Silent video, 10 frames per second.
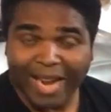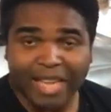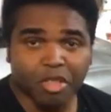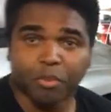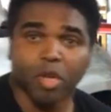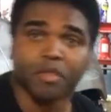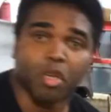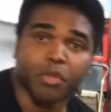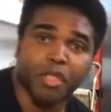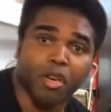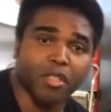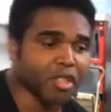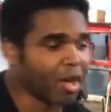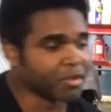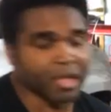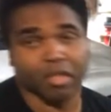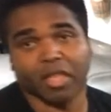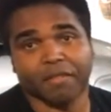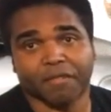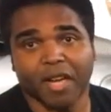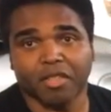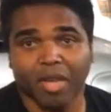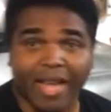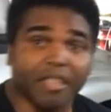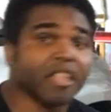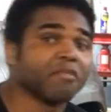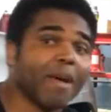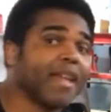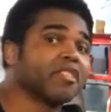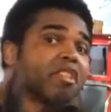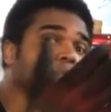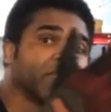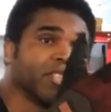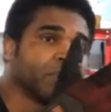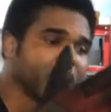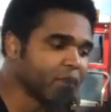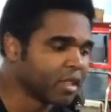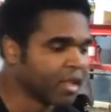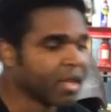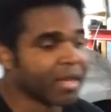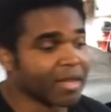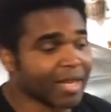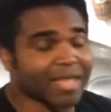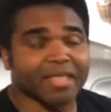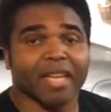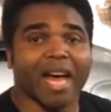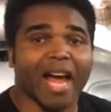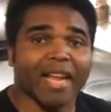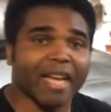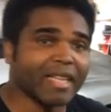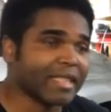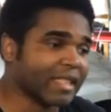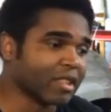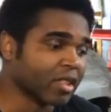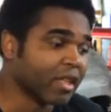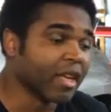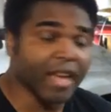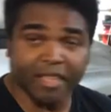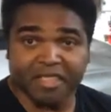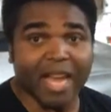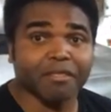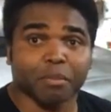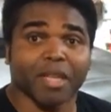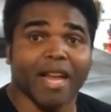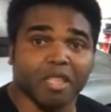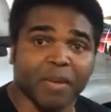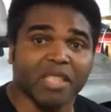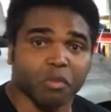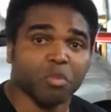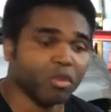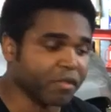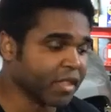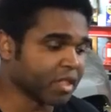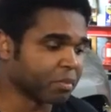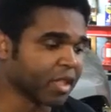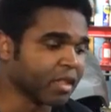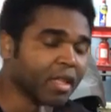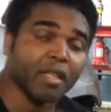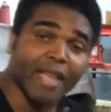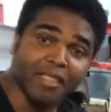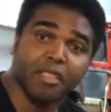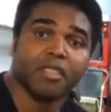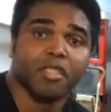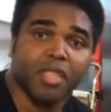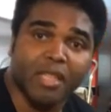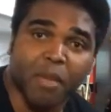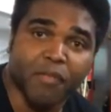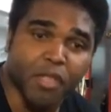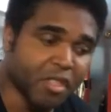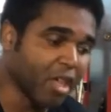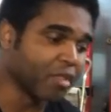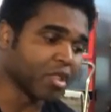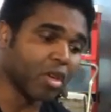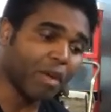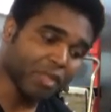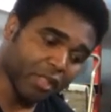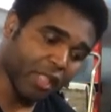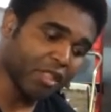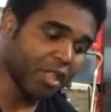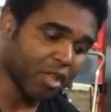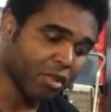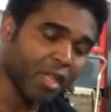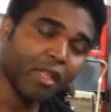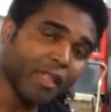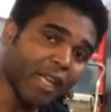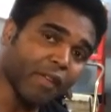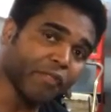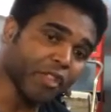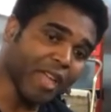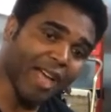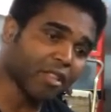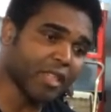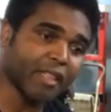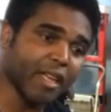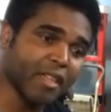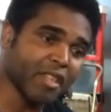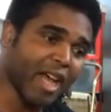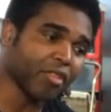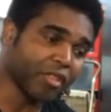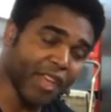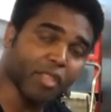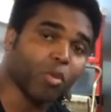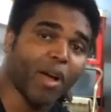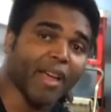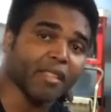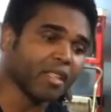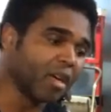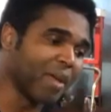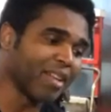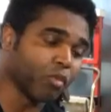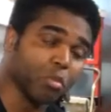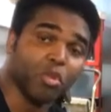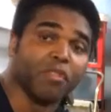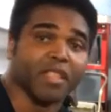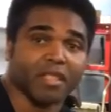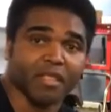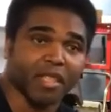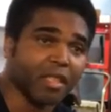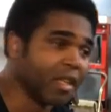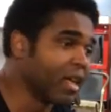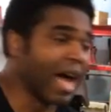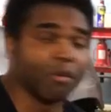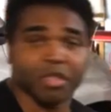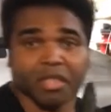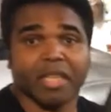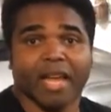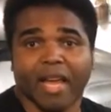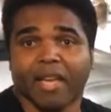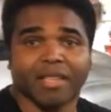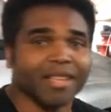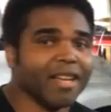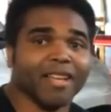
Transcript: I got to the point of no return, so I was like, okay, fine. So I had to lift my engine up a little bit, and like I said, it saves up a lot of space removing this, but that's a decision you have to make for yourself. So I'm just letting you know that if you're not going to take the engine out, think twice about removing this thing. I would just let it hang.